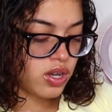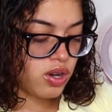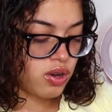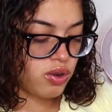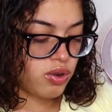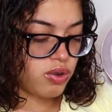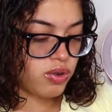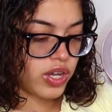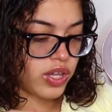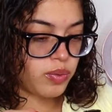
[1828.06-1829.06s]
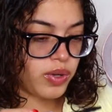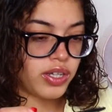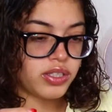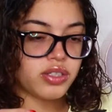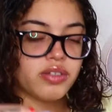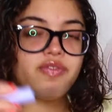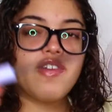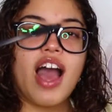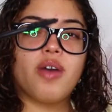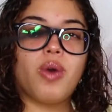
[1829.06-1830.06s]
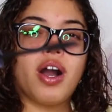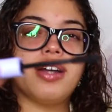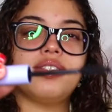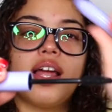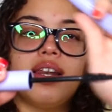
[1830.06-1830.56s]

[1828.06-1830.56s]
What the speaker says: Oh yeah, the wand. Fat wand.